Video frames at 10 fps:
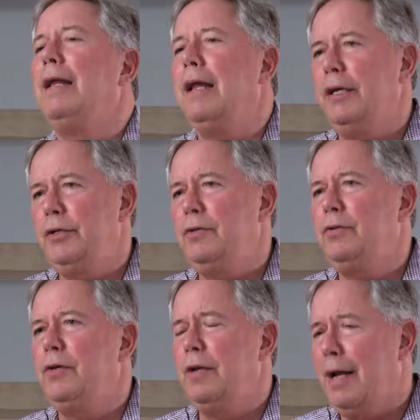Nations.
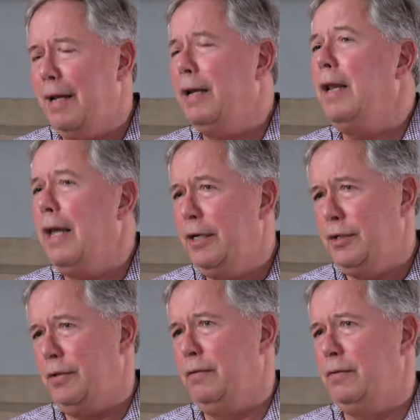The United
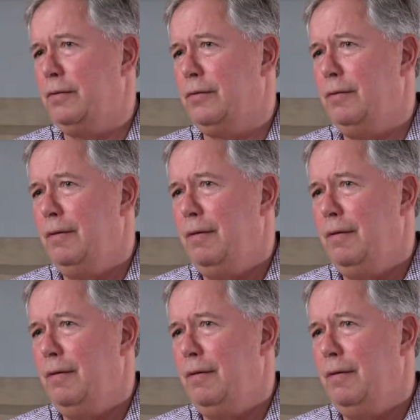Nations